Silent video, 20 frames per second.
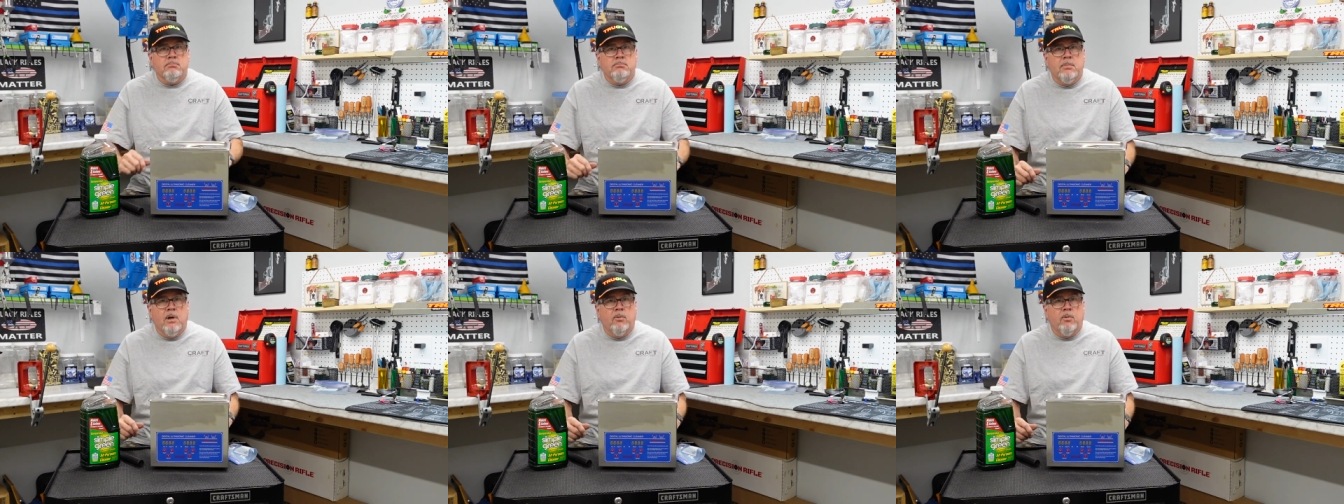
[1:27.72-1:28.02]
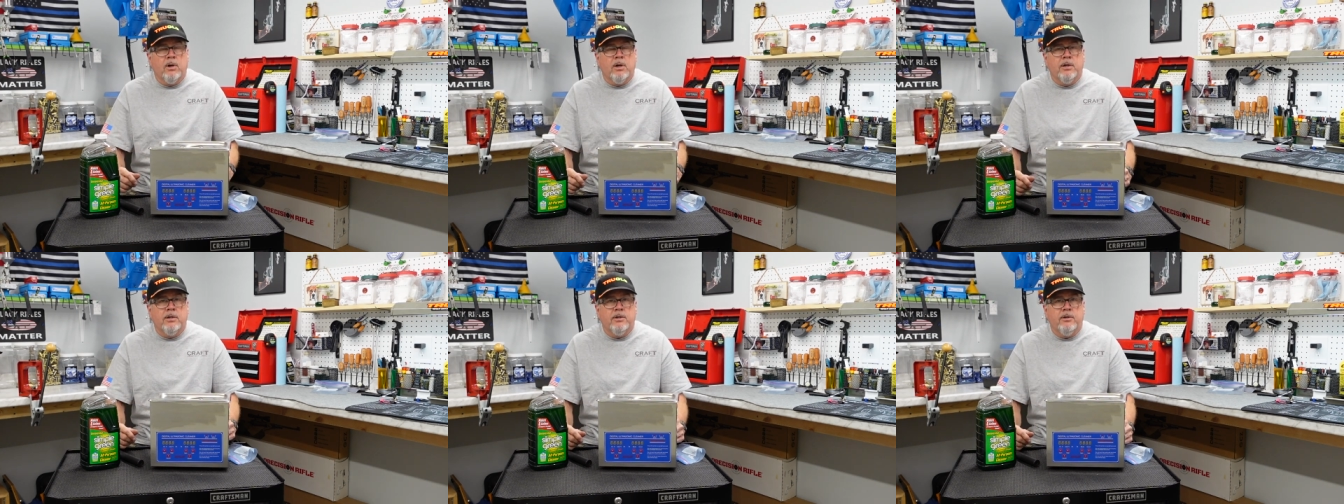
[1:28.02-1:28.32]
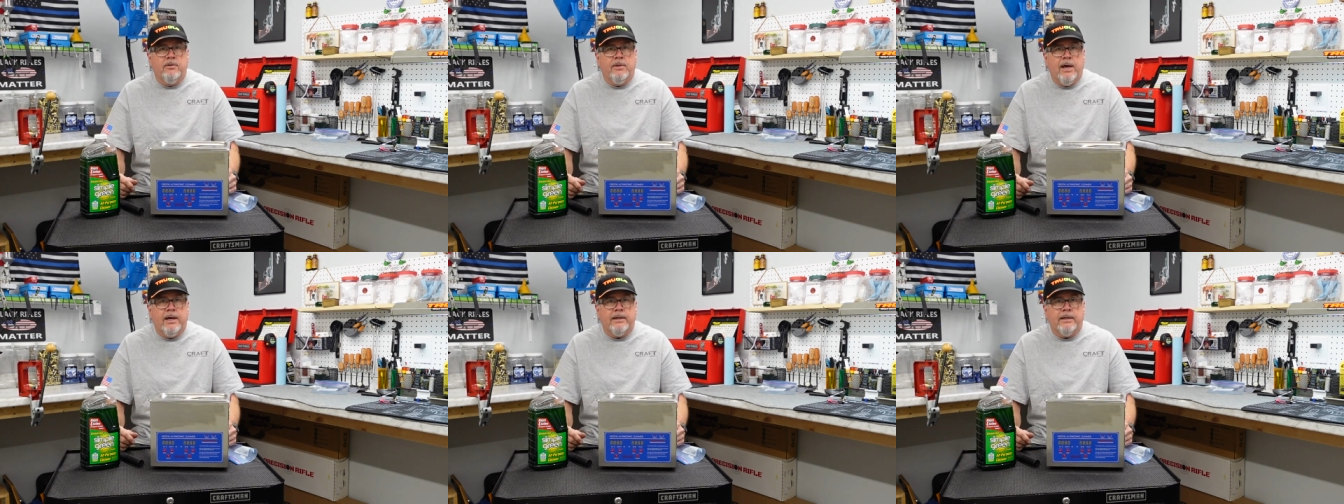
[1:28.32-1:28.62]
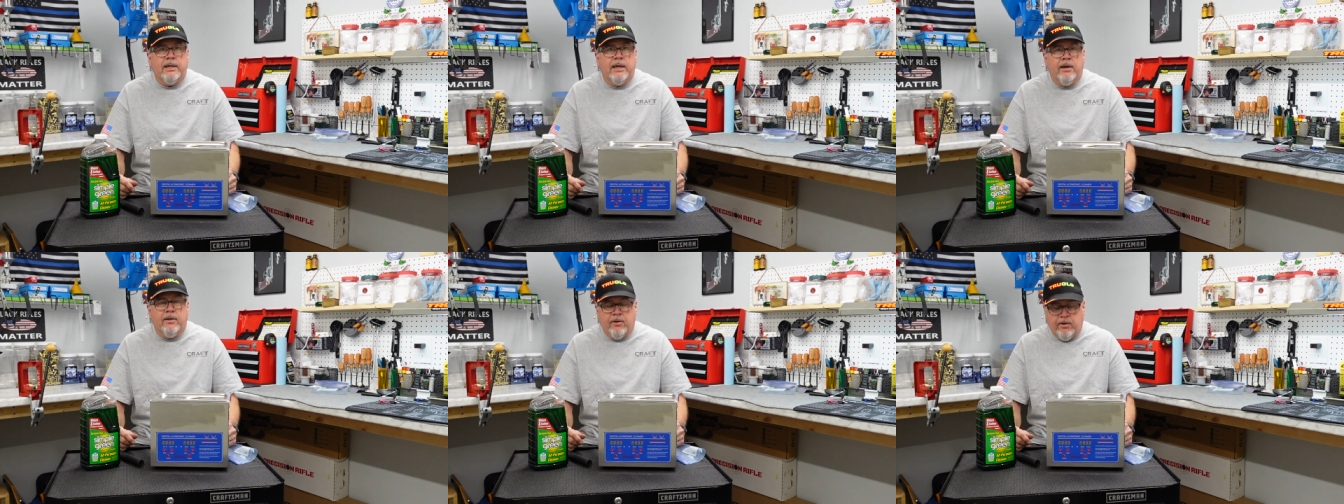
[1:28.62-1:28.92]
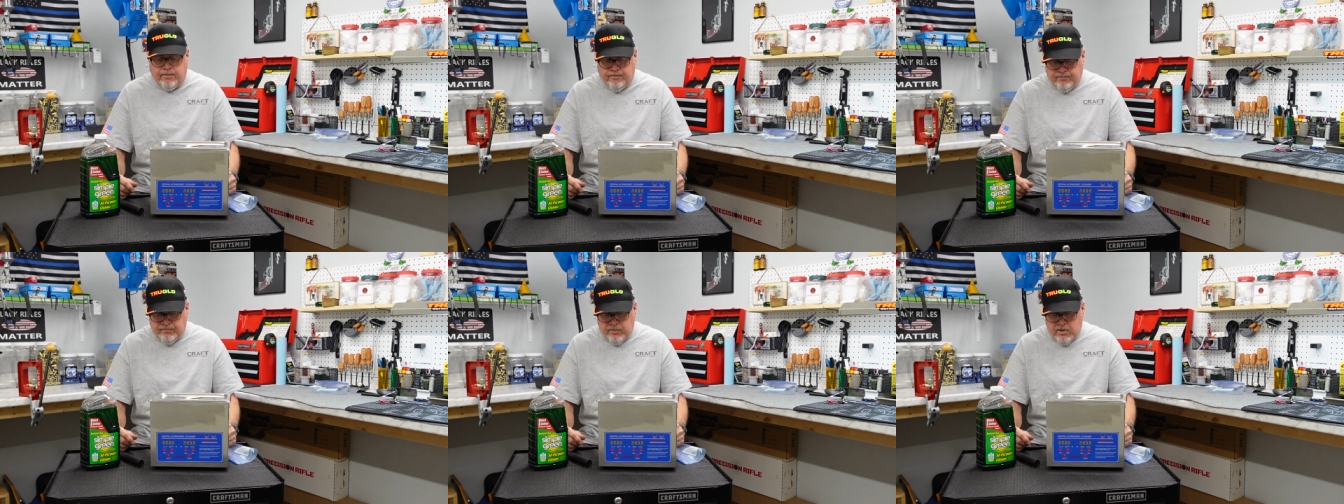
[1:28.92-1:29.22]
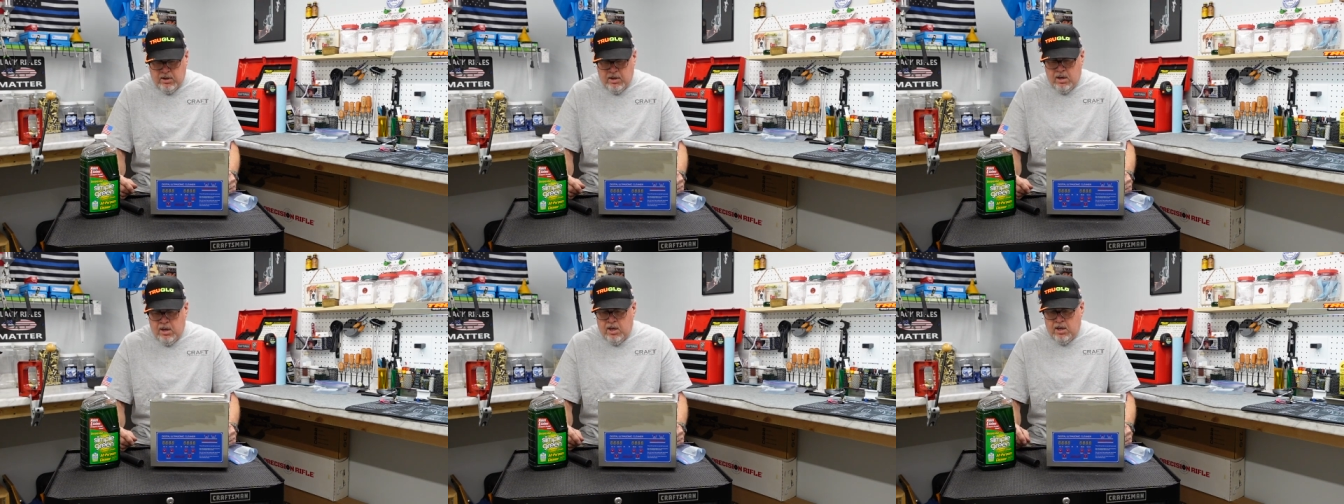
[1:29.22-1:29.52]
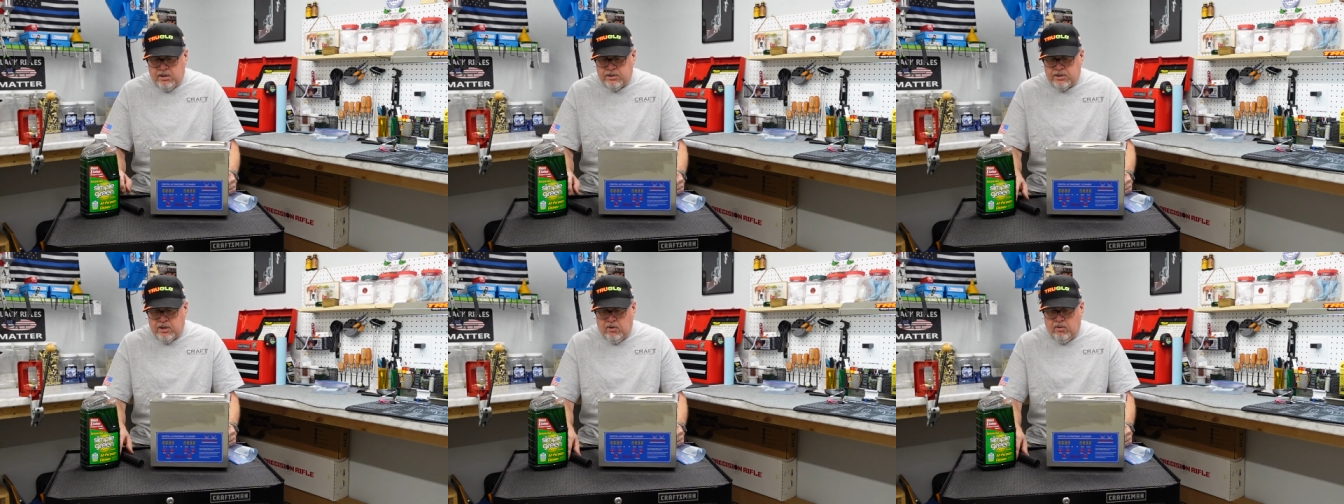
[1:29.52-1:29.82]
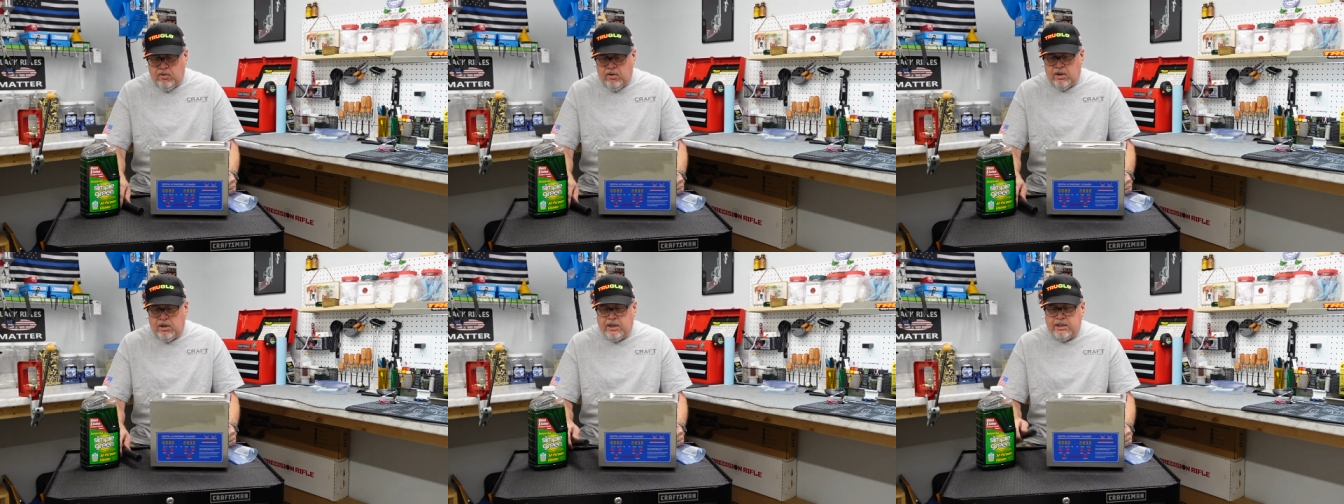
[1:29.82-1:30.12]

But we're gonna do that together. So